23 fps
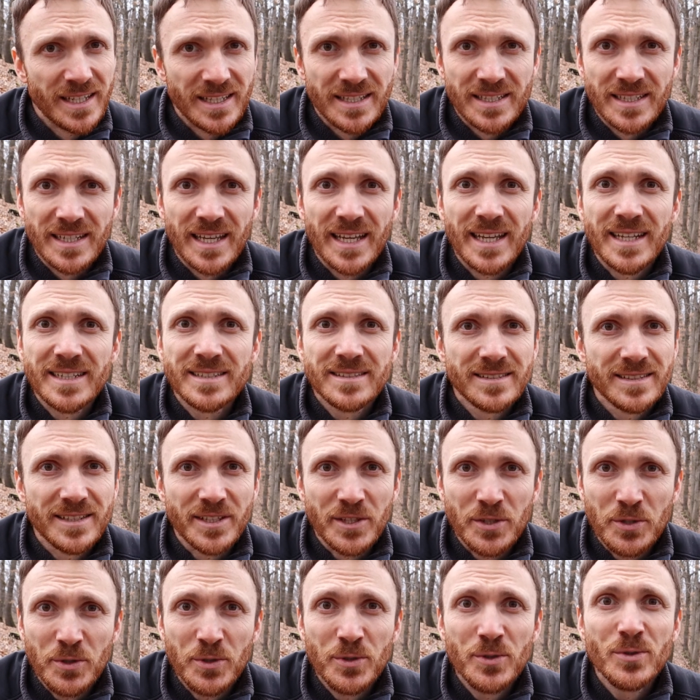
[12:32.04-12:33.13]
and that
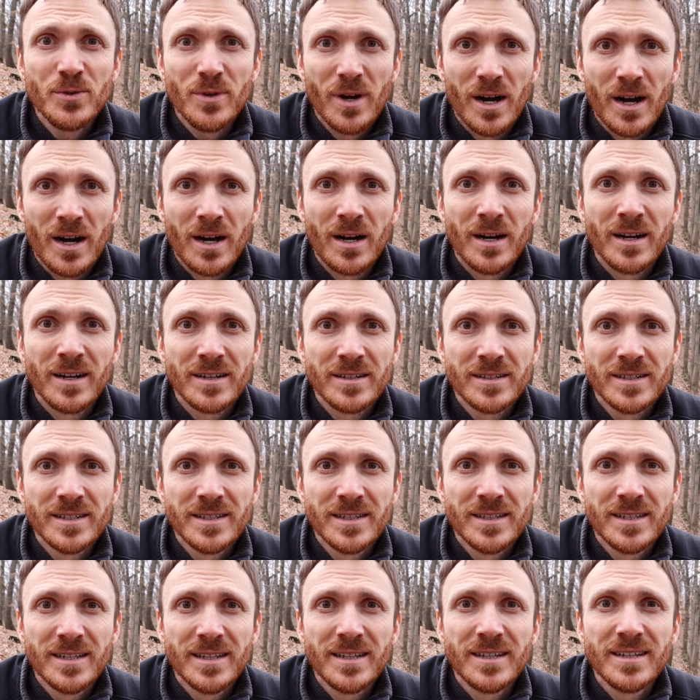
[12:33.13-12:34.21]
you are
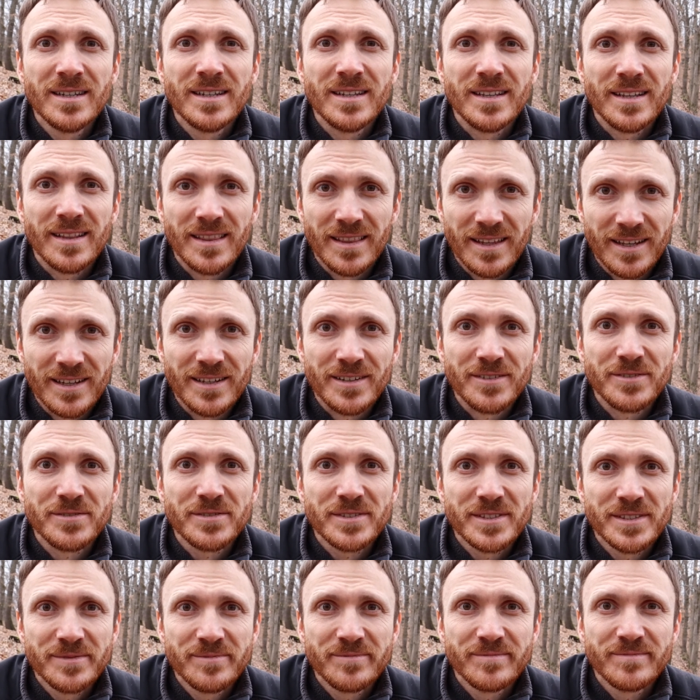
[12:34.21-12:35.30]

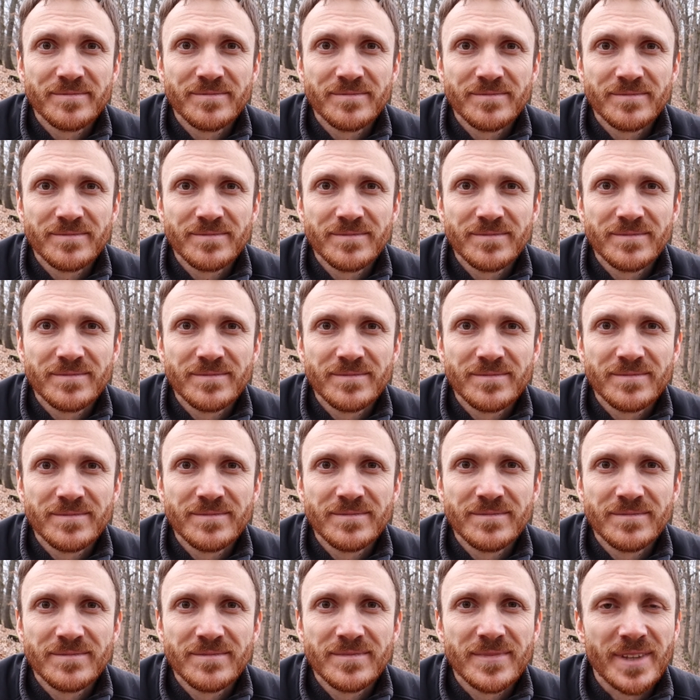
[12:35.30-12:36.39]
loved.
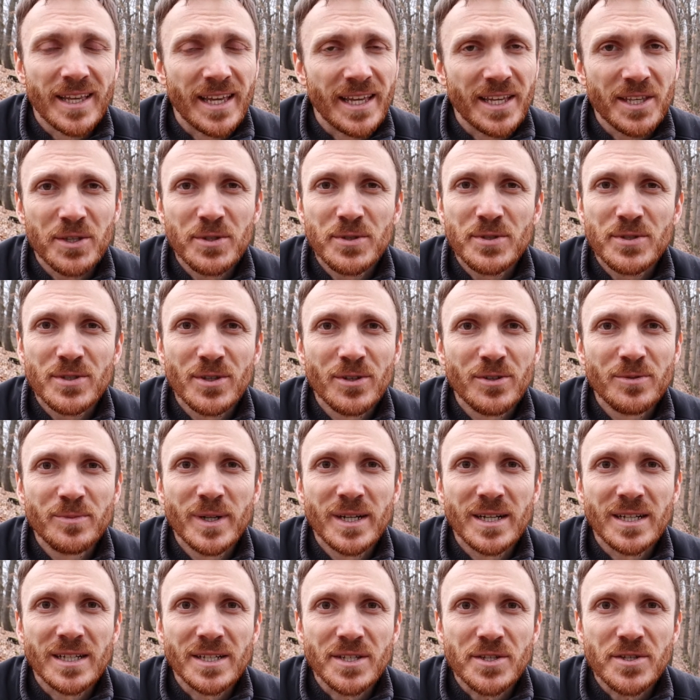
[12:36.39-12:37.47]
Thank you so
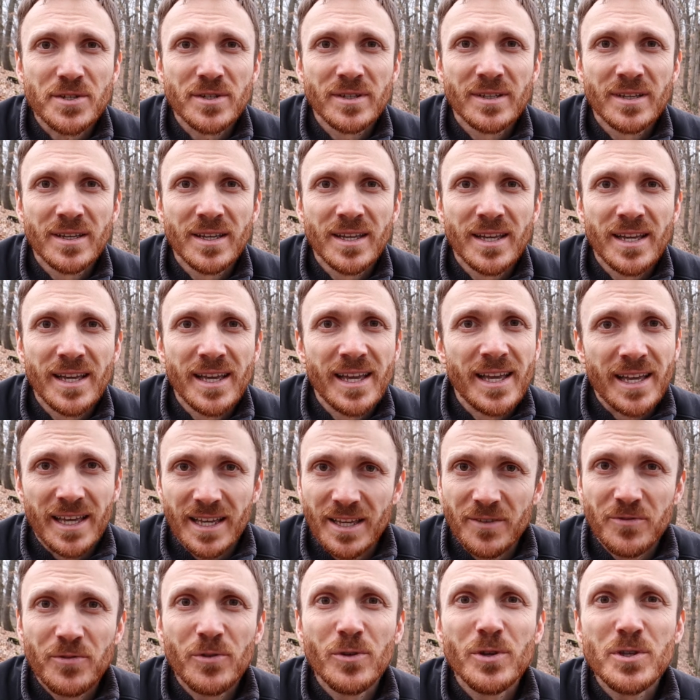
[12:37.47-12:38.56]
much.
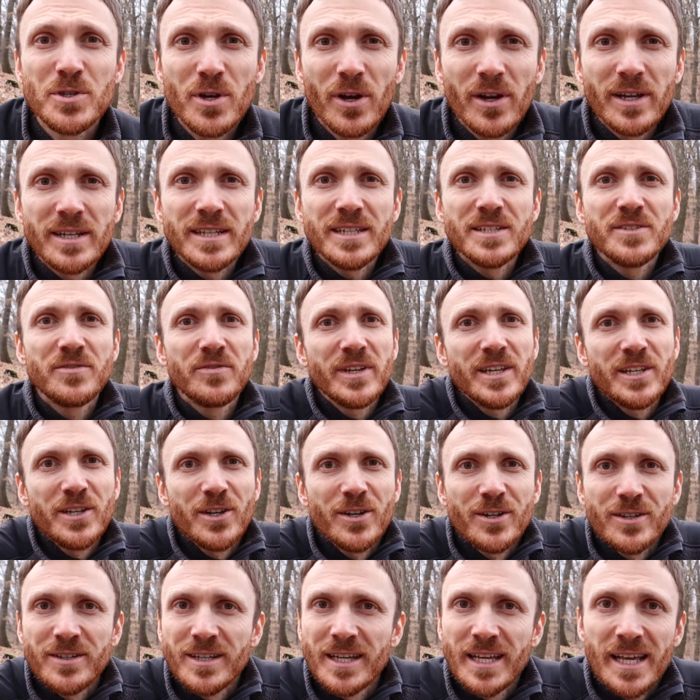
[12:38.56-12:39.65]
If you enjoyed this
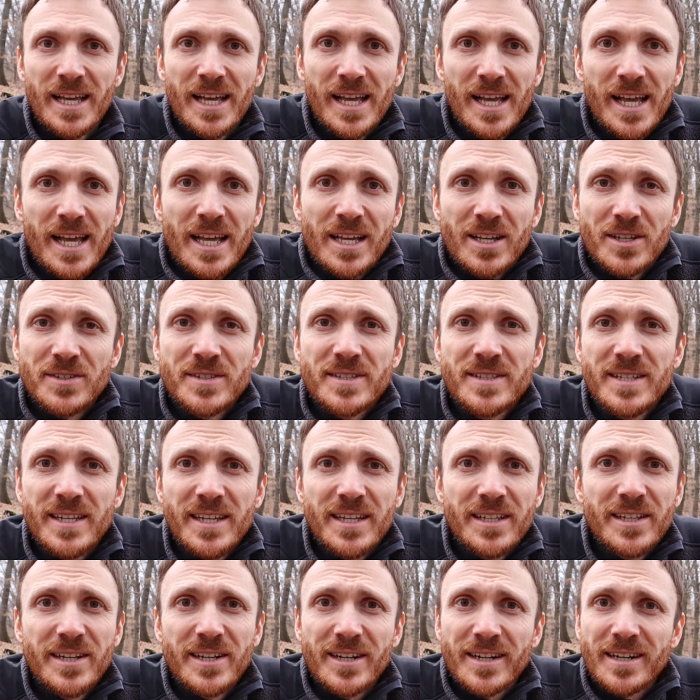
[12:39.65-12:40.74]
video,
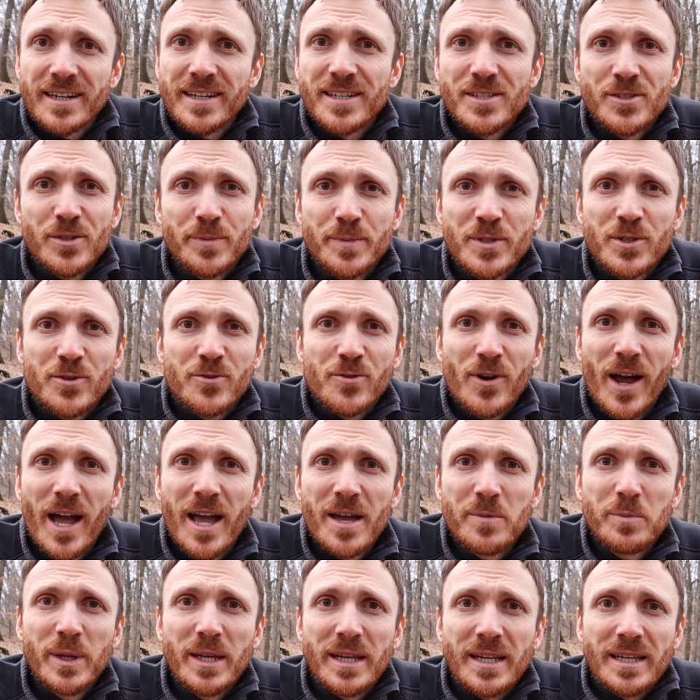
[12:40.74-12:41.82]
consider
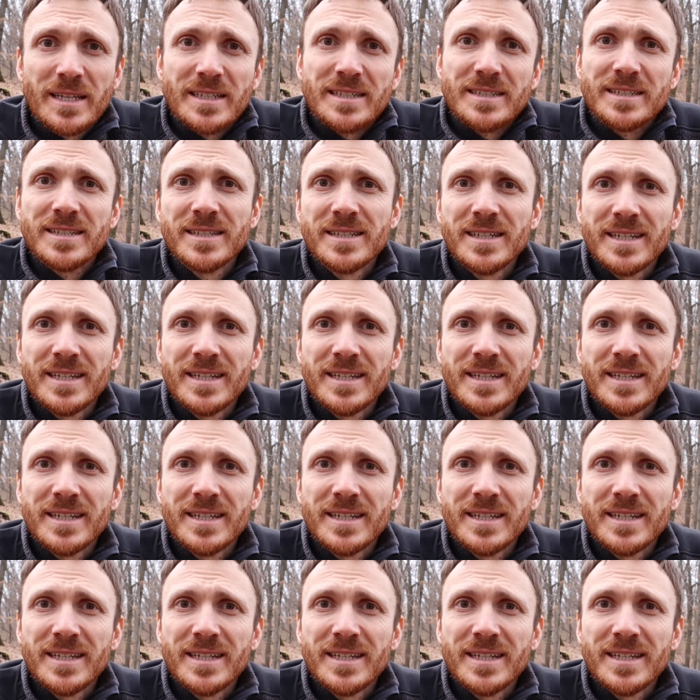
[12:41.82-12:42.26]
subscribing